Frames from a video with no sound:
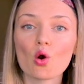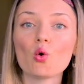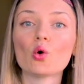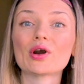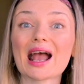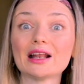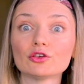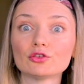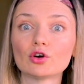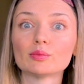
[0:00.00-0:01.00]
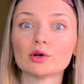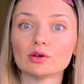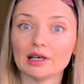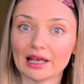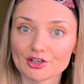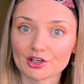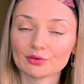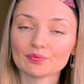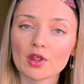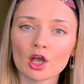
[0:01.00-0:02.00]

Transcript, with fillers: or an informal letter,